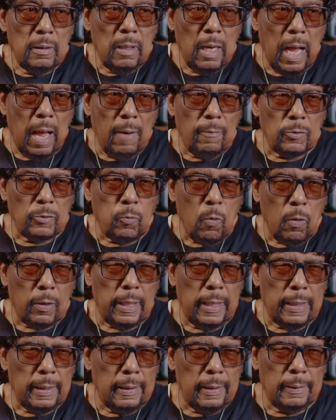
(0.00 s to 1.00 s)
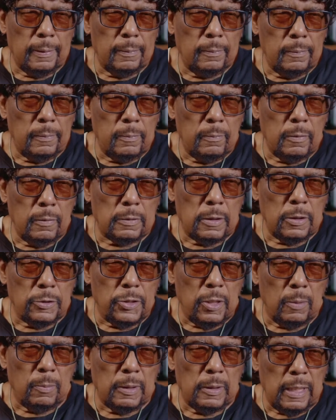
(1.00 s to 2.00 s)
was working with a
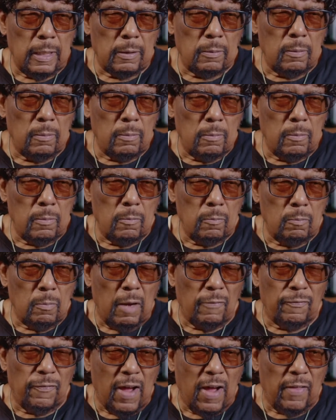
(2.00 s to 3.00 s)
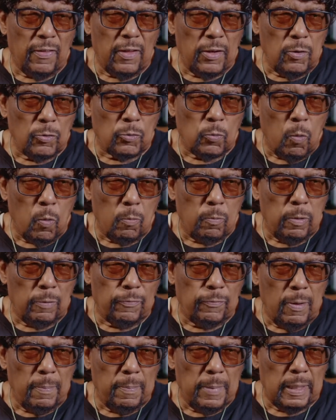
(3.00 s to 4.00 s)
gentleman that my father used to work with
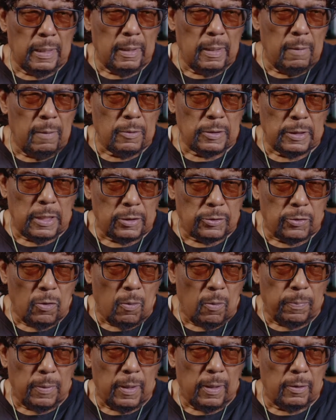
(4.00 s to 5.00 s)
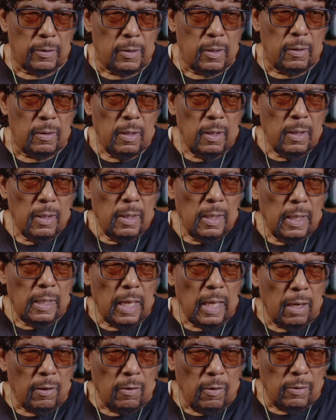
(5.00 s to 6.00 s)
for a minute. He was a guitar player, and
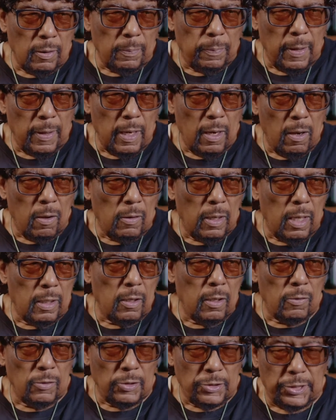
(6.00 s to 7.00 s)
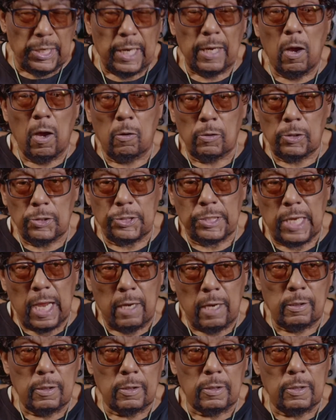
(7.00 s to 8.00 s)
I learned to sing all the
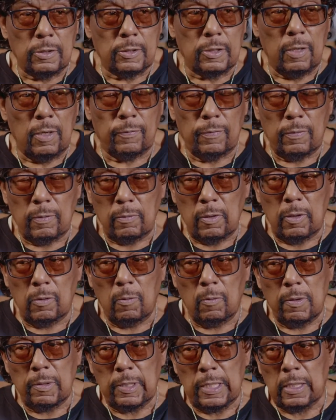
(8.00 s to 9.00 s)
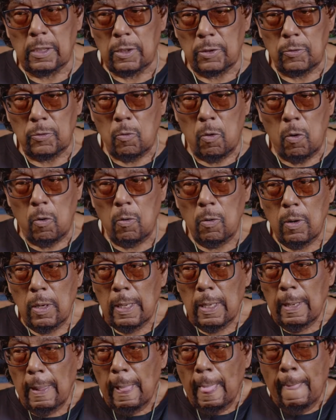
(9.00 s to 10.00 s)
standards and stuff. We did a duo.
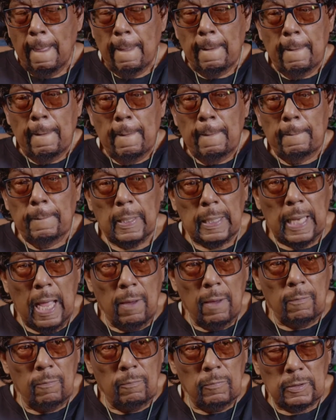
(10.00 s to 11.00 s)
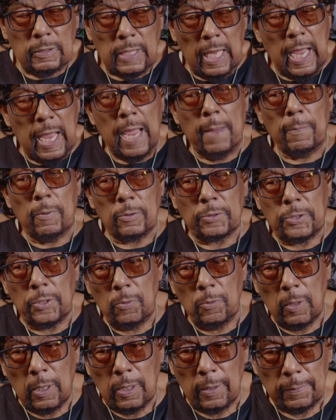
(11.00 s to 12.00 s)
But I was able
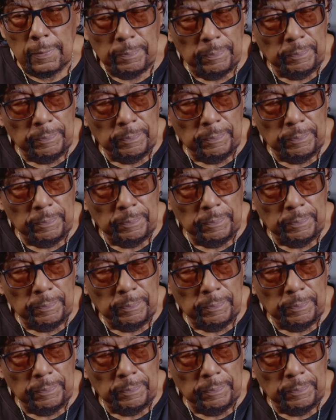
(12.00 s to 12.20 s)
to